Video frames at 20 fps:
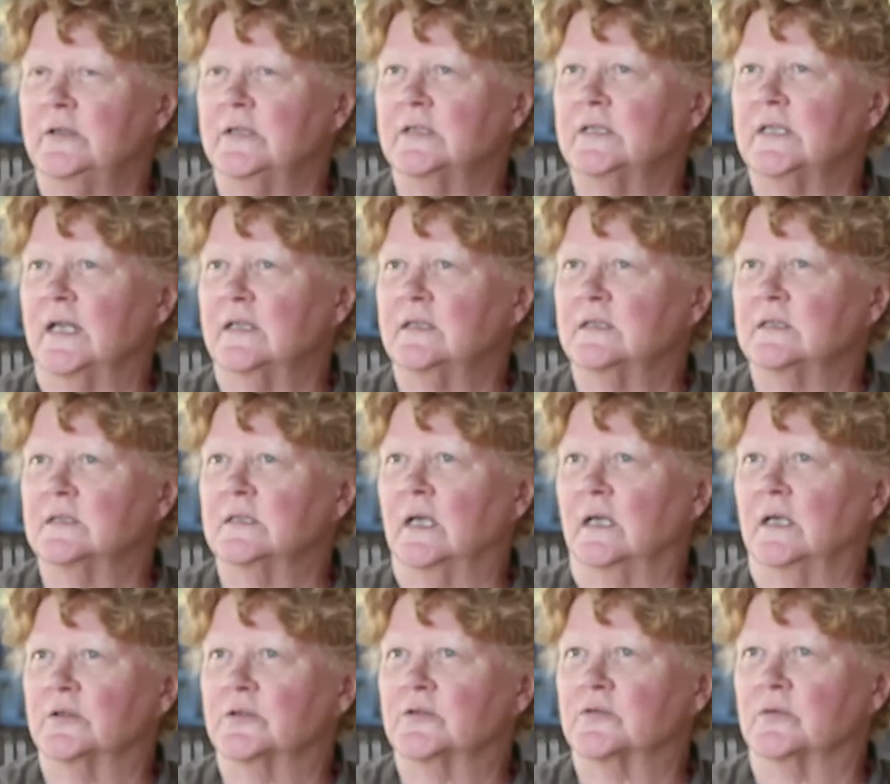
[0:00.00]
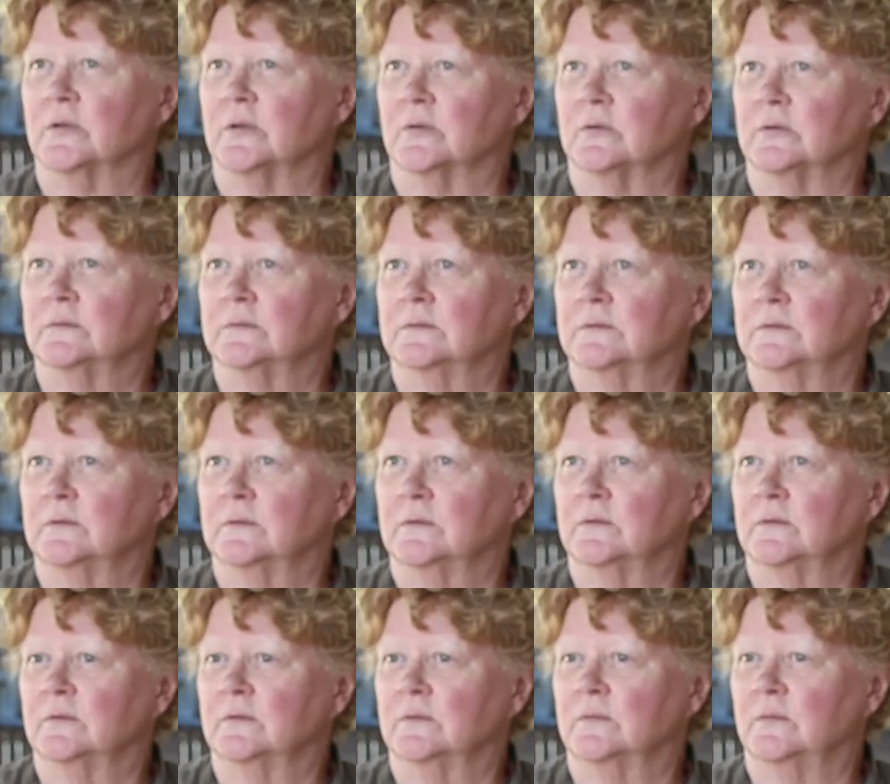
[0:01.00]
that that's not true.
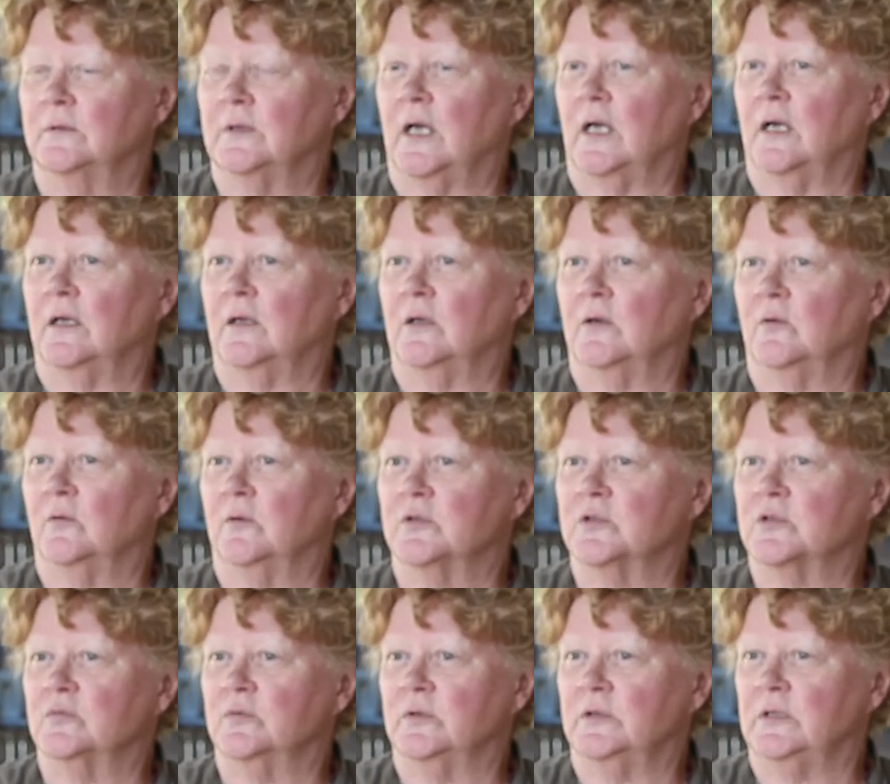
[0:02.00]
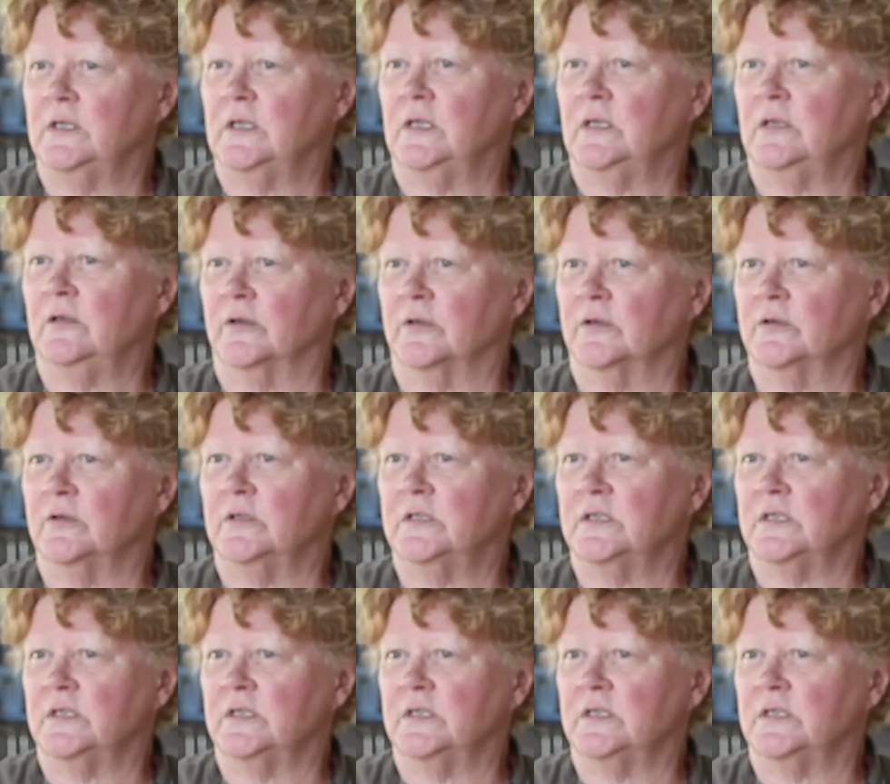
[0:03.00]
What you really need are good